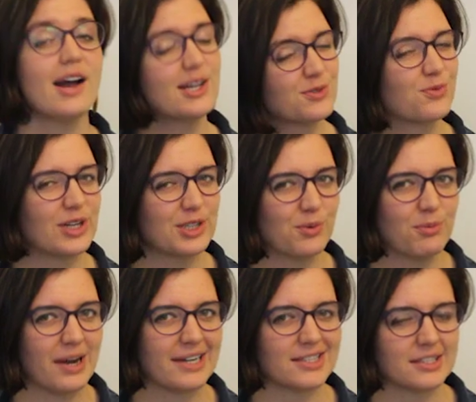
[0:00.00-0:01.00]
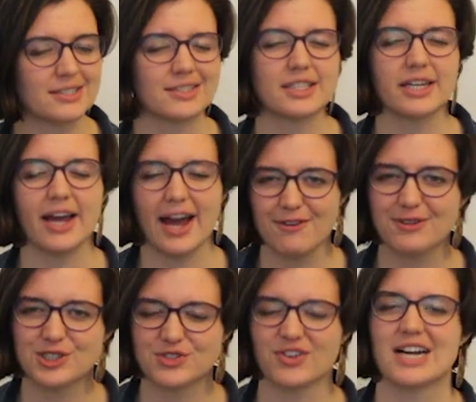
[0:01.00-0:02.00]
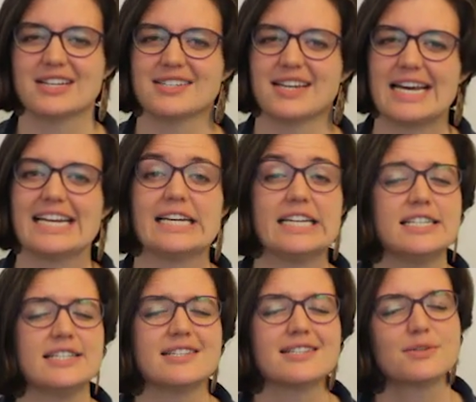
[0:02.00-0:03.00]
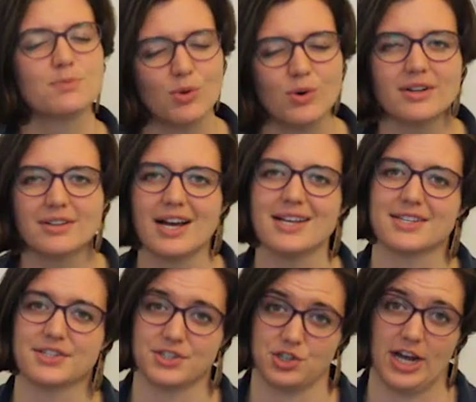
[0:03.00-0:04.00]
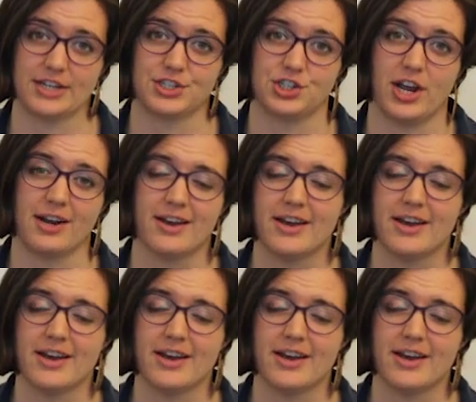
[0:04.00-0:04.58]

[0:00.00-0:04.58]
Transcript: As a friendly reminder, the average frost date is more or less a suggestion.